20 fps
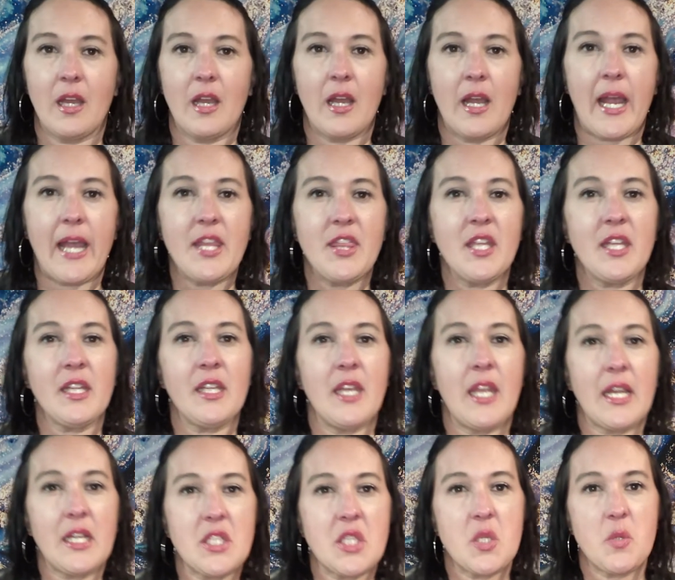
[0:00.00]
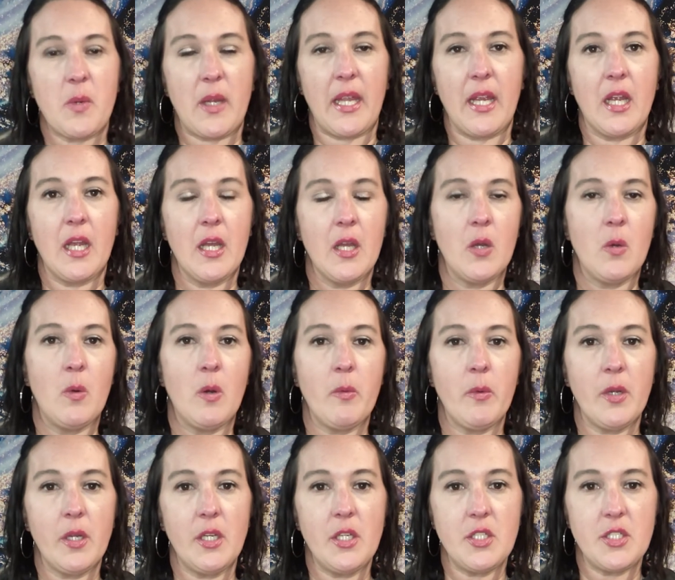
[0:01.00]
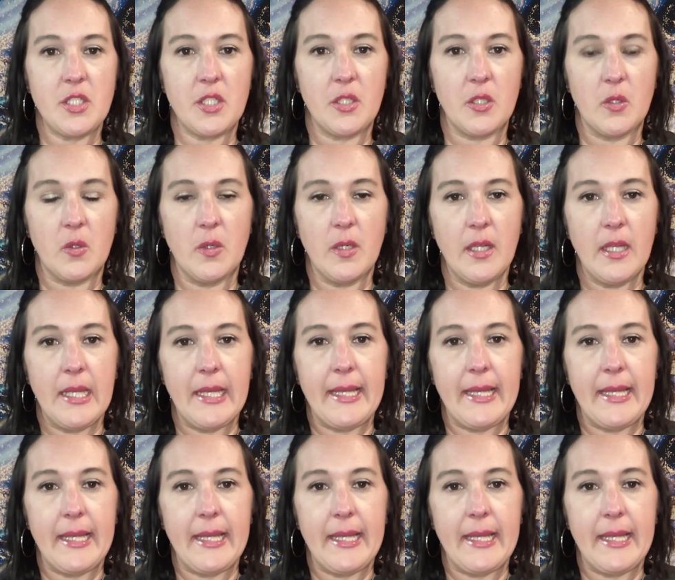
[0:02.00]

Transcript: I think next week what we're going to do